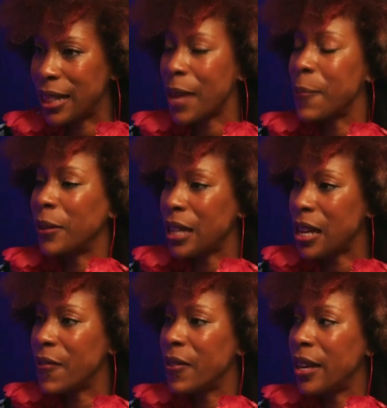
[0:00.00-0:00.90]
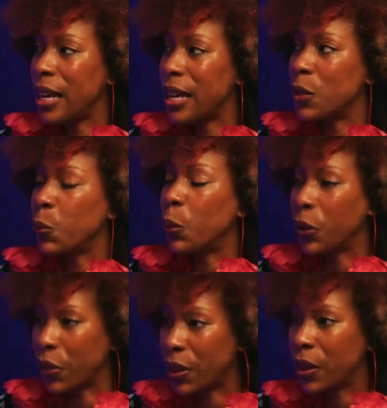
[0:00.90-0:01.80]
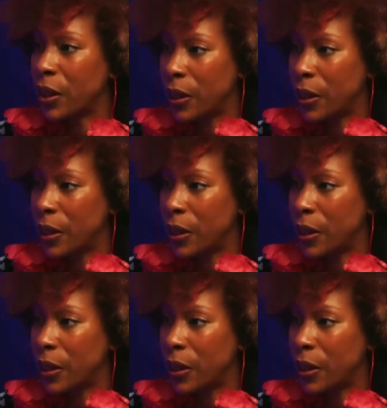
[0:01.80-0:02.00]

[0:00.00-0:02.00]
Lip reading: they believe is worth,